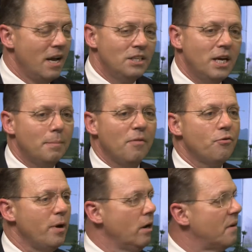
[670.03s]
She had about
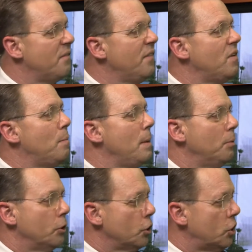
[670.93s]
350
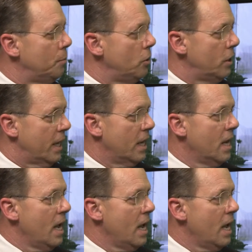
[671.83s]
people in her community.